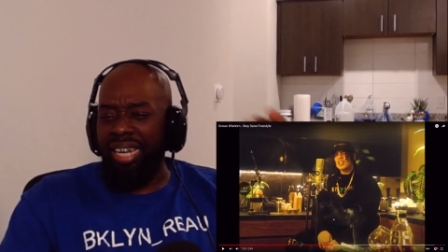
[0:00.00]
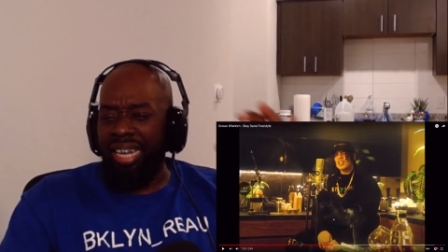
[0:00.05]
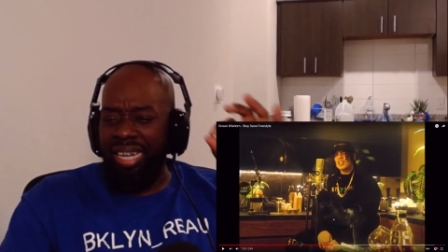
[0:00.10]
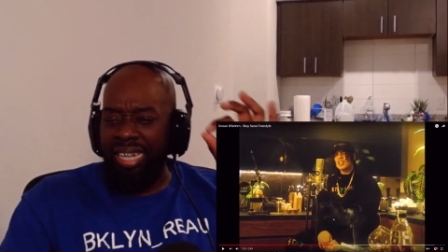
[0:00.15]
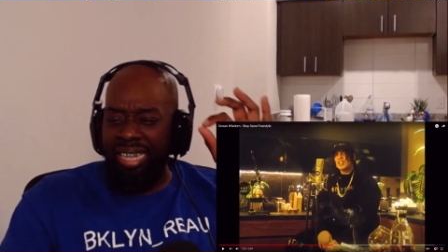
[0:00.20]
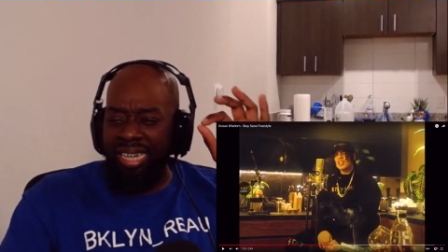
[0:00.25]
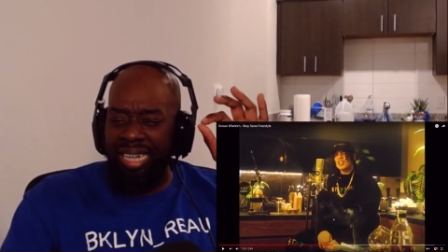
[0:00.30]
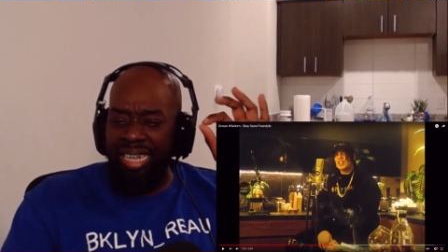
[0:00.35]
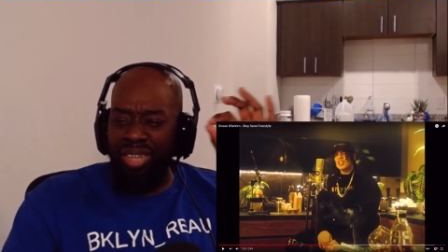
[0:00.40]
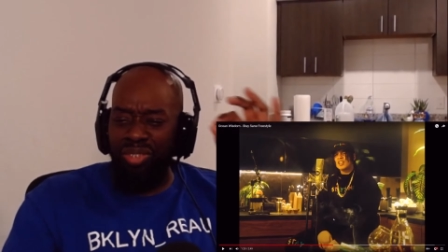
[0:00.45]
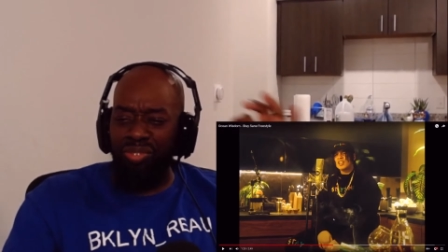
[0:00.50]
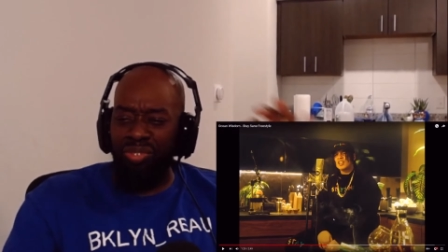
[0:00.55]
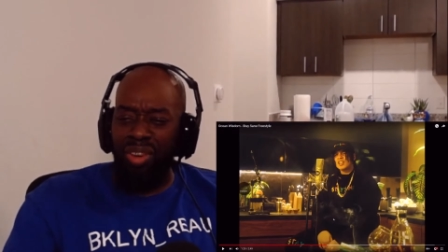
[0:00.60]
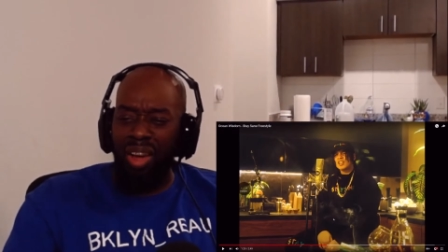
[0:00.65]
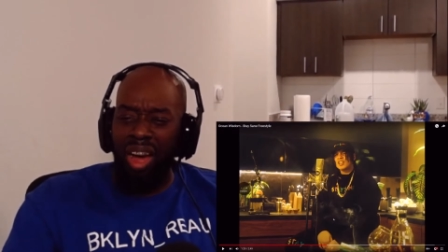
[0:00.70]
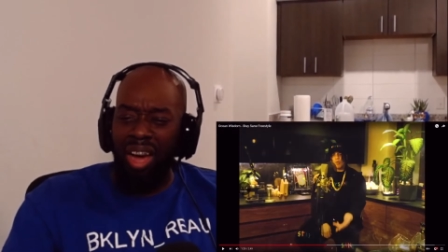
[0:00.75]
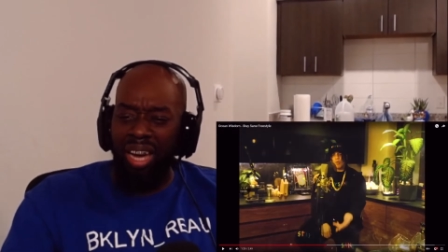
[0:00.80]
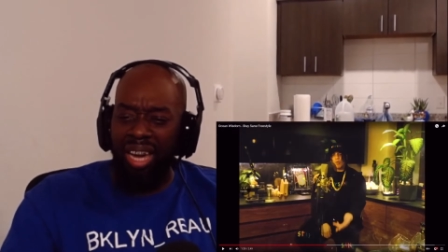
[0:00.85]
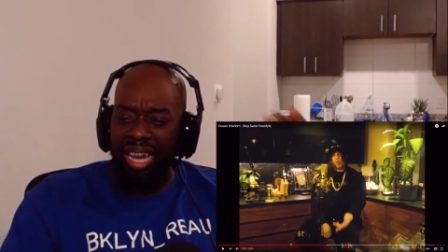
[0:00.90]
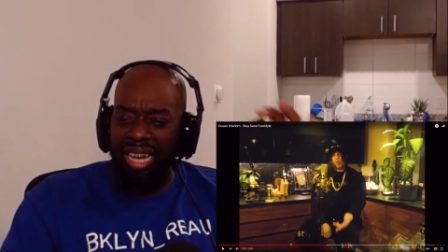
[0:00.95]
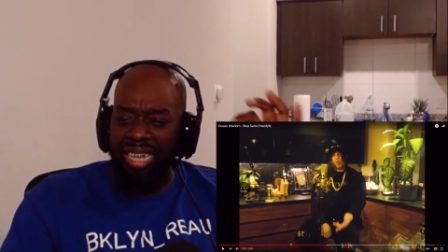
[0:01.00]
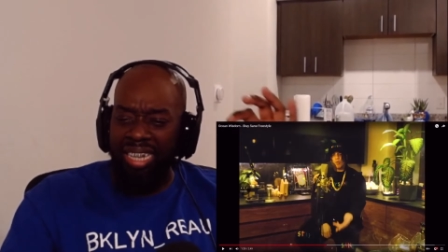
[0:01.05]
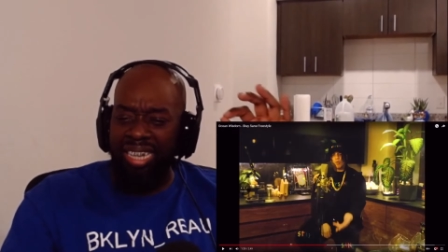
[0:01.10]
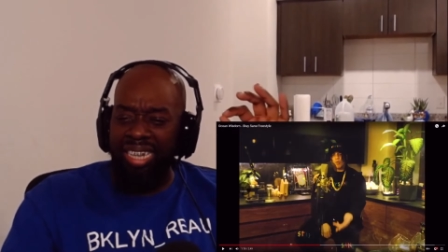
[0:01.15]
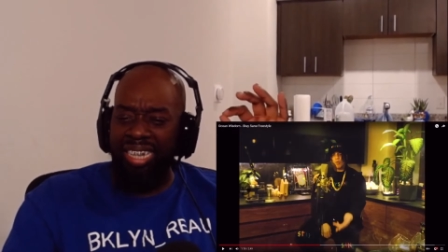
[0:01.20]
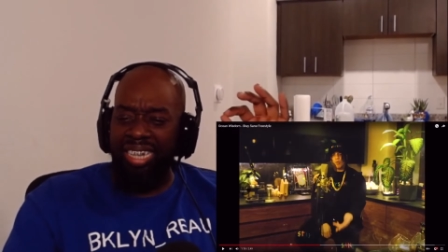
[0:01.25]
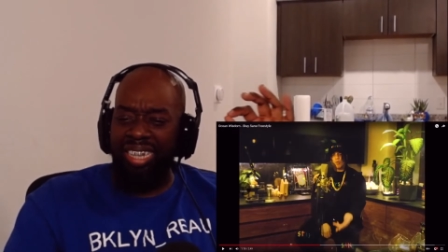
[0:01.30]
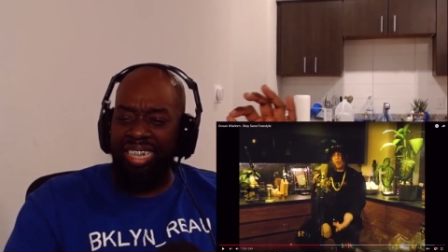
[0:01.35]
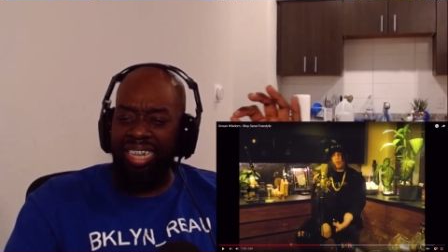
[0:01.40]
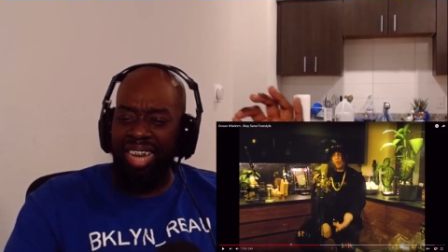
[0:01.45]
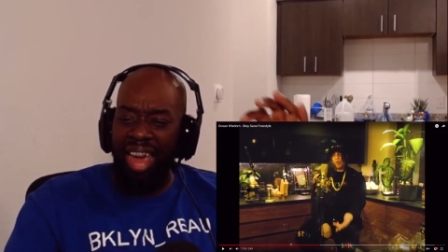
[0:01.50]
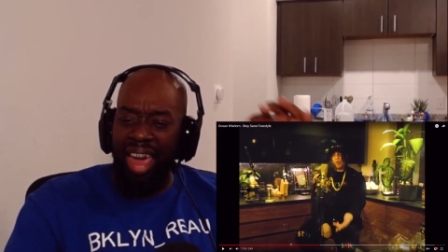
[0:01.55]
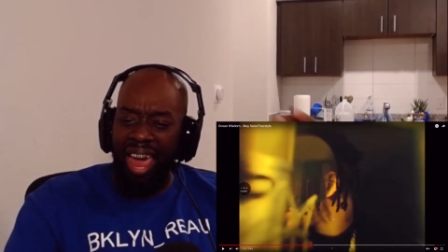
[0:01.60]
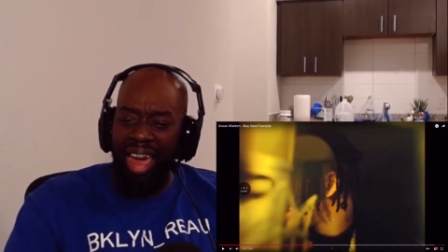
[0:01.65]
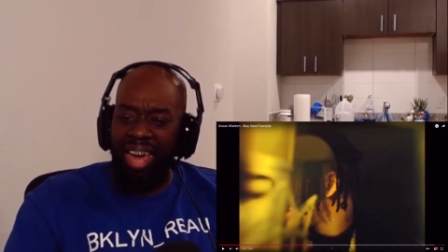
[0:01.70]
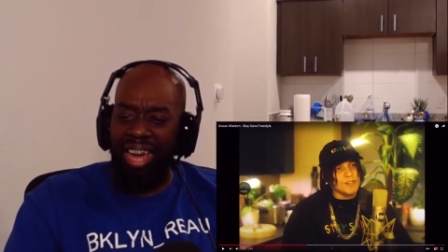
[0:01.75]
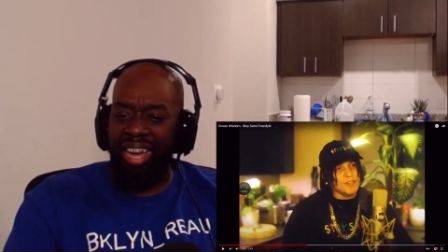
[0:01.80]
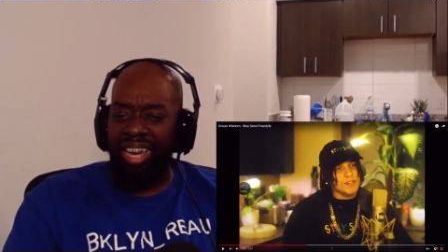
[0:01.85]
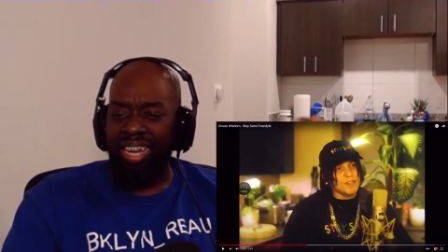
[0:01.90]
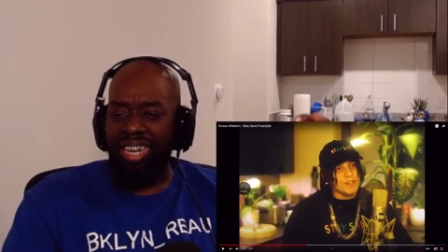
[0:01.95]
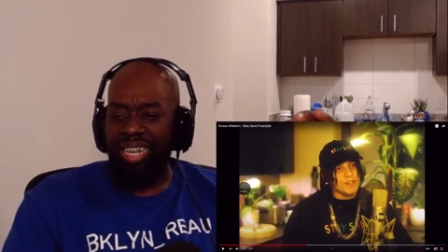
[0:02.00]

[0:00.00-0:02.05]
is fucking sick.